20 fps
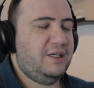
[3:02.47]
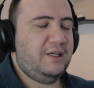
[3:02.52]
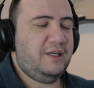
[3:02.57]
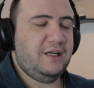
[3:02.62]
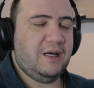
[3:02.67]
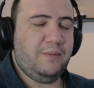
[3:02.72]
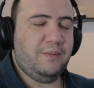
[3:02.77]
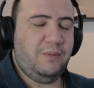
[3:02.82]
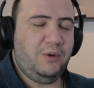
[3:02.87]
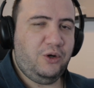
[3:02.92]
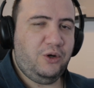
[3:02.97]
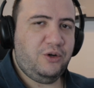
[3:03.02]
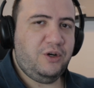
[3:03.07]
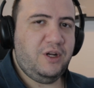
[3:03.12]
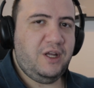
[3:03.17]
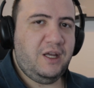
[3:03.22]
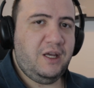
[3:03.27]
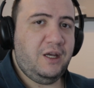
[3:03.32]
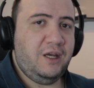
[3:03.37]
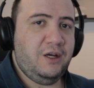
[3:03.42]
I'm
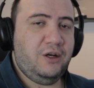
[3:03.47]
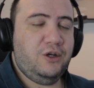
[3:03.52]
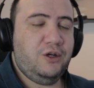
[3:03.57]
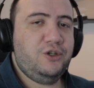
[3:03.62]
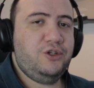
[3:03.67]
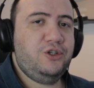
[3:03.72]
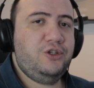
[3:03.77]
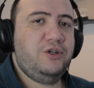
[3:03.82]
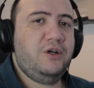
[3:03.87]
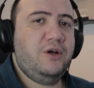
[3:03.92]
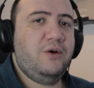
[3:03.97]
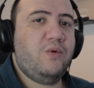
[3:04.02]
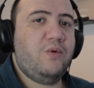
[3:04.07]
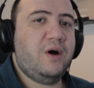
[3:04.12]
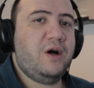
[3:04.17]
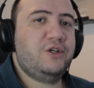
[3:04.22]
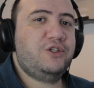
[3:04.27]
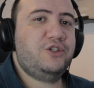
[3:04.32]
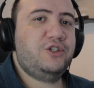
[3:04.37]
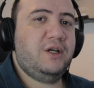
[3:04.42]
learning English
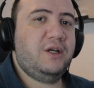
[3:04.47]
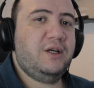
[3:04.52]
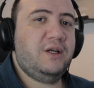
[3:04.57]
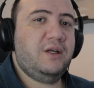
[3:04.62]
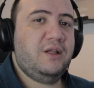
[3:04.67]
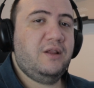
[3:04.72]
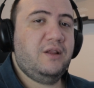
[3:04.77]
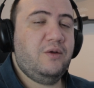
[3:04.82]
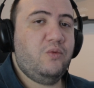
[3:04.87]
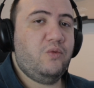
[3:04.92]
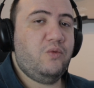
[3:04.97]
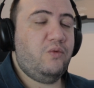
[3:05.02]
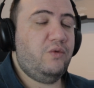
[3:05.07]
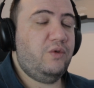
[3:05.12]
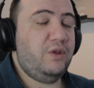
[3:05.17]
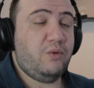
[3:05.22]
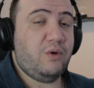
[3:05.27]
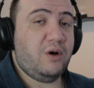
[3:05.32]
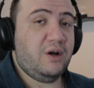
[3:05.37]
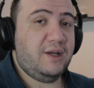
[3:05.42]
watching
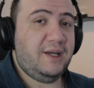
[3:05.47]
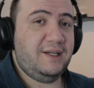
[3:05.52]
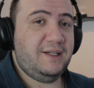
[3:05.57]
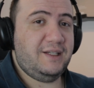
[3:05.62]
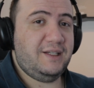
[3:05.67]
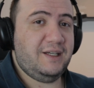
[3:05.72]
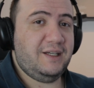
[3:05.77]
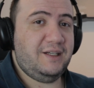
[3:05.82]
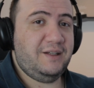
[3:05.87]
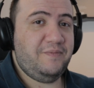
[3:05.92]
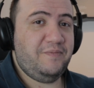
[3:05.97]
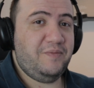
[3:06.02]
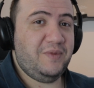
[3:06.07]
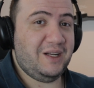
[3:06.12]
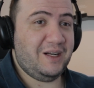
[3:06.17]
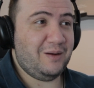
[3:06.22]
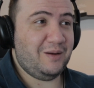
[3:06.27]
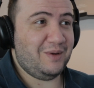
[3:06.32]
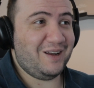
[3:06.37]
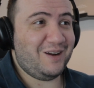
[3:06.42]
The Walking Dead.
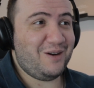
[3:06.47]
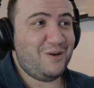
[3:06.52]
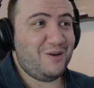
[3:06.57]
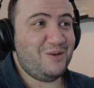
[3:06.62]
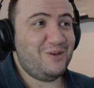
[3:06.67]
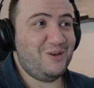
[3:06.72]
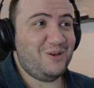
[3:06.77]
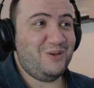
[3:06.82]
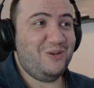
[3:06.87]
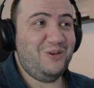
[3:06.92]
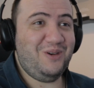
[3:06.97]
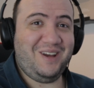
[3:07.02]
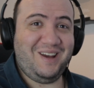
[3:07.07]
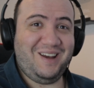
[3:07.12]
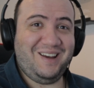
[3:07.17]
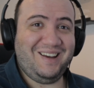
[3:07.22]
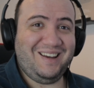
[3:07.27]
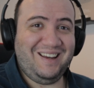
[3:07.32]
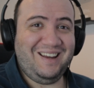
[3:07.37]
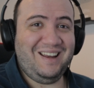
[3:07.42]
And I'm like,
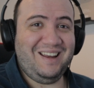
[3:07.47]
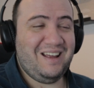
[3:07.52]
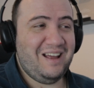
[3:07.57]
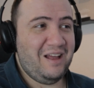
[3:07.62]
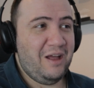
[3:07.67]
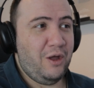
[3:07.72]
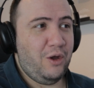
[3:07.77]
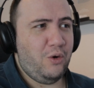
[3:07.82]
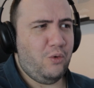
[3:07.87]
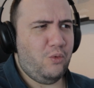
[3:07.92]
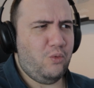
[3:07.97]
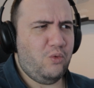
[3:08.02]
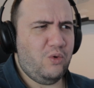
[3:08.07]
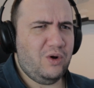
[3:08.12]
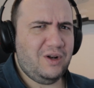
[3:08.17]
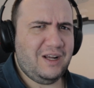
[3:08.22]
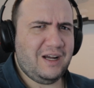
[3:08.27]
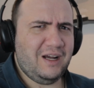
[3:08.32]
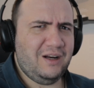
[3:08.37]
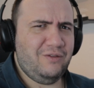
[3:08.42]
okay,
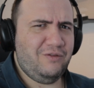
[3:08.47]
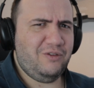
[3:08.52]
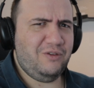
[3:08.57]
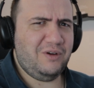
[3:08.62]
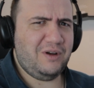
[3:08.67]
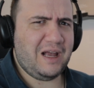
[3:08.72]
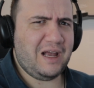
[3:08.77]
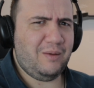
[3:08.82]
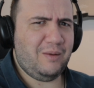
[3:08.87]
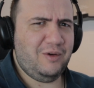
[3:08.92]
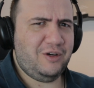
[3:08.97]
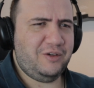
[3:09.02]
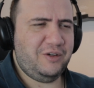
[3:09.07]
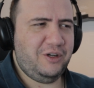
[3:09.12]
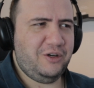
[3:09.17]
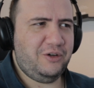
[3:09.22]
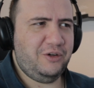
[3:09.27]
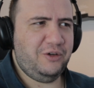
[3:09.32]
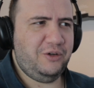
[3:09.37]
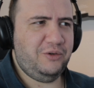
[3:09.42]
what kind of
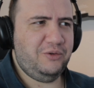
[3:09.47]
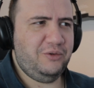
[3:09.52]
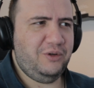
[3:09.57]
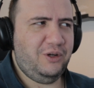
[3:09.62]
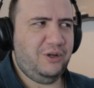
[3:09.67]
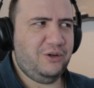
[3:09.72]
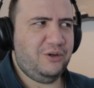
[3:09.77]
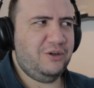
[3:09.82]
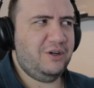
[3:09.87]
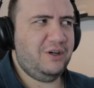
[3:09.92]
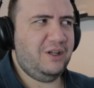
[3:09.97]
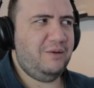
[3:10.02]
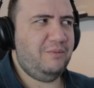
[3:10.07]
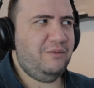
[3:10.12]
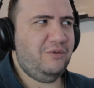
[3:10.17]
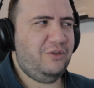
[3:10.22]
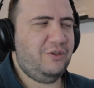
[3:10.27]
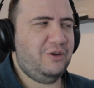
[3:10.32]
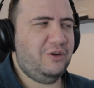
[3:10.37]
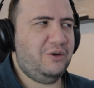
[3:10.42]
vocabulary are you
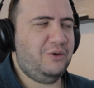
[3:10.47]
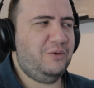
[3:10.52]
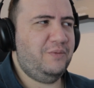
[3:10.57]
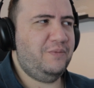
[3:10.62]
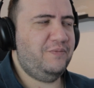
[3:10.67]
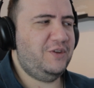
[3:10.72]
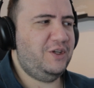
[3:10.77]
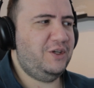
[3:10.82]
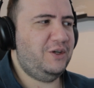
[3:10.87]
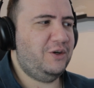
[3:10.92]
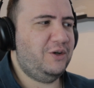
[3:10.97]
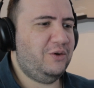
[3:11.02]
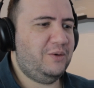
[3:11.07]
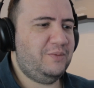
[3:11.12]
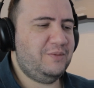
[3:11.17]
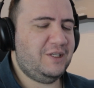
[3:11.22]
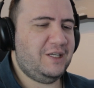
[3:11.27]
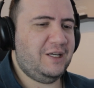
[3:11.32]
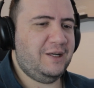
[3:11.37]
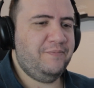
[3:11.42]
learning, though? You know what I'm
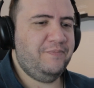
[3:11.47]
saying?